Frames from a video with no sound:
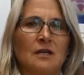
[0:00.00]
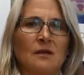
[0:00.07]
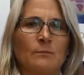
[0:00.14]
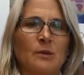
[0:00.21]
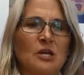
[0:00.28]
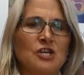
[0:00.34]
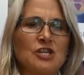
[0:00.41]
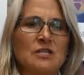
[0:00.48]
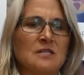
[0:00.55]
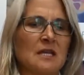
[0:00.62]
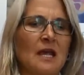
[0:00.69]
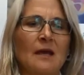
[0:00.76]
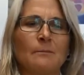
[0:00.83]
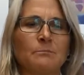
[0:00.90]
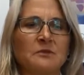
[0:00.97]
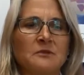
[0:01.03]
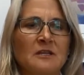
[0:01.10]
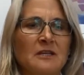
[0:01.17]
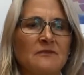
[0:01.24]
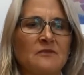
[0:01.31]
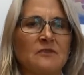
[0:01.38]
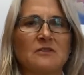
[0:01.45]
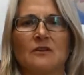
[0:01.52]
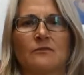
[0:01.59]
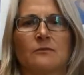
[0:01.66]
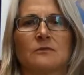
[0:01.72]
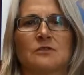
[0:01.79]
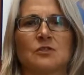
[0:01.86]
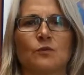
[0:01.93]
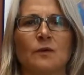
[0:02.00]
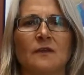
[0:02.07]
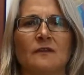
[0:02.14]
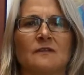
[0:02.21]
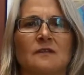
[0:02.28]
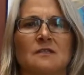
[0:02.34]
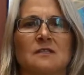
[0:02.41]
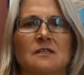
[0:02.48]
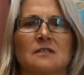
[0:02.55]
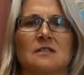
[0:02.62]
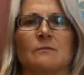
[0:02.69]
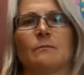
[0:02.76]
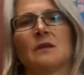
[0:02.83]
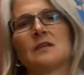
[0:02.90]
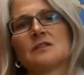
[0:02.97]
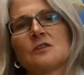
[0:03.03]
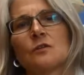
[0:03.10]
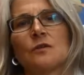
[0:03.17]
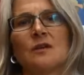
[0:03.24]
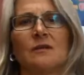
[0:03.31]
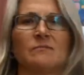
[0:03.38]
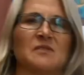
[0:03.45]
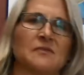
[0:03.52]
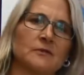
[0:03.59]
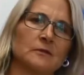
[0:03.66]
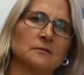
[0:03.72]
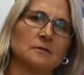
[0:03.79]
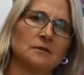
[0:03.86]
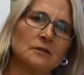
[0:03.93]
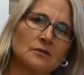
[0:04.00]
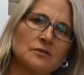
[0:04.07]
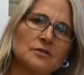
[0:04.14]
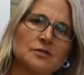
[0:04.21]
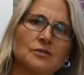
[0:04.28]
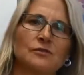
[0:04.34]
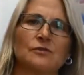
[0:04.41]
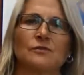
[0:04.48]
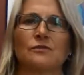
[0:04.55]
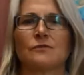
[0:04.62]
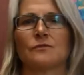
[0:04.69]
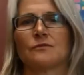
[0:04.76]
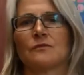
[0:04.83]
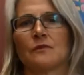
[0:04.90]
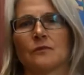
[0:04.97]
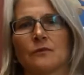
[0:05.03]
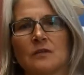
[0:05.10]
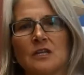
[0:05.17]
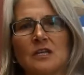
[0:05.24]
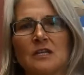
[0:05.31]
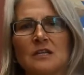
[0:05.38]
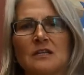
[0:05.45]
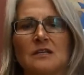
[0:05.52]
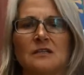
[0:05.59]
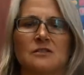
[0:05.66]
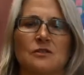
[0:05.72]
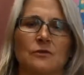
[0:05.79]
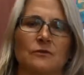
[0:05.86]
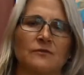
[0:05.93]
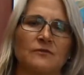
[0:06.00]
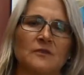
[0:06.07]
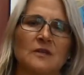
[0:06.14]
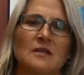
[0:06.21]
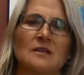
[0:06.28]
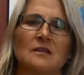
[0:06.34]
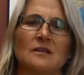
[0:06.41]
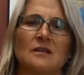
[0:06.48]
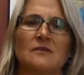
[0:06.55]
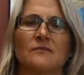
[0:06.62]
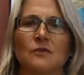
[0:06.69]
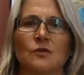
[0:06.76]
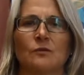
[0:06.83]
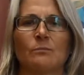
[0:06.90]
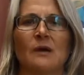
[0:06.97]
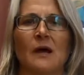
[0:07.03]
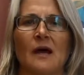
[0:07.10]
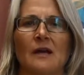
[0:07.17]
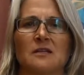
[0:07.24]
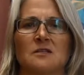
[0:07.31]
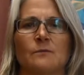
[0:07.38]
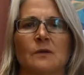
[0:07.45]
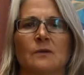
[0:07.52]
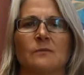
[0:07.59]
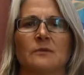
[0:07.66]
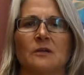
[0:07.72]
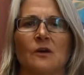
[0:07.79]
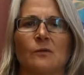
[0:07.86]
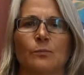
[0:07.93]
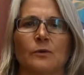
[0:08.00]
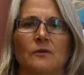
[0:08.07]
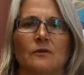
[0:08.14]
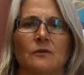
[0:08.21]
And patients can't believe the difference with this because it makes their hips feel looser, their knees, their feet, and even their back to be able to help with